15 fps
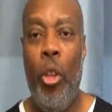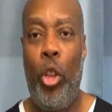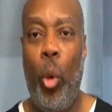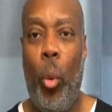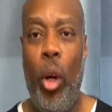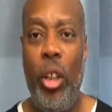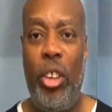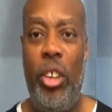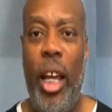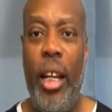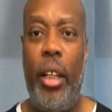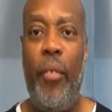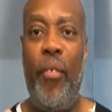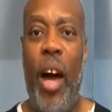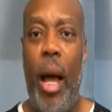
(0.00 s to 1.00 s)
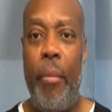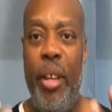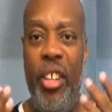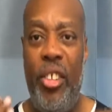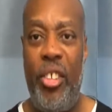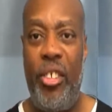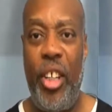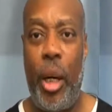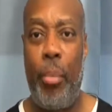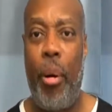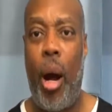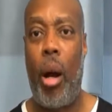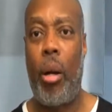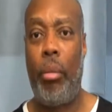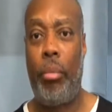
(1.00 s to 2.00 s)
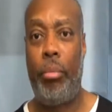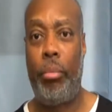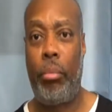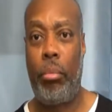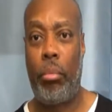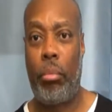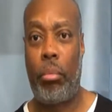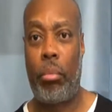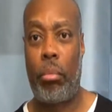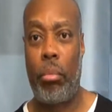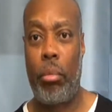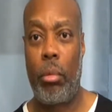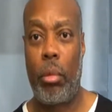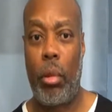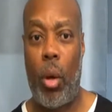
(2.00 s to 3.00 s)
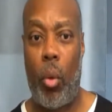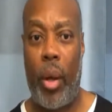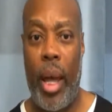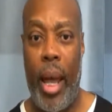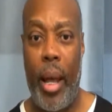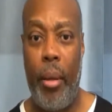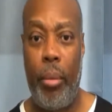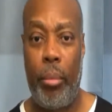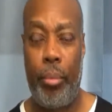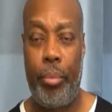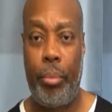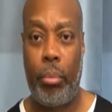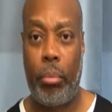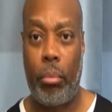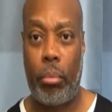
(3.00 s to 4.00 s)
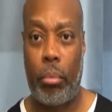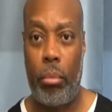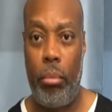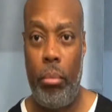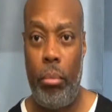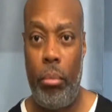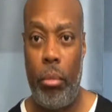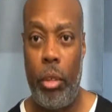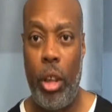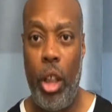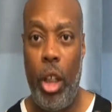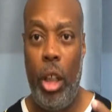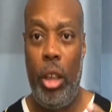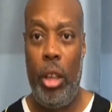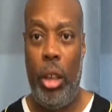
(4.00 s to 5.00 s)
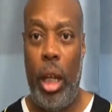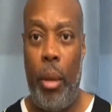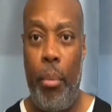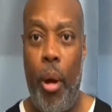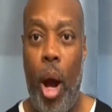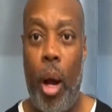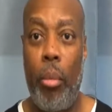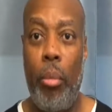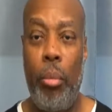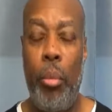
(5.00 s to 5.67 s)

The word sanctify means to set apart, okay? Set apart.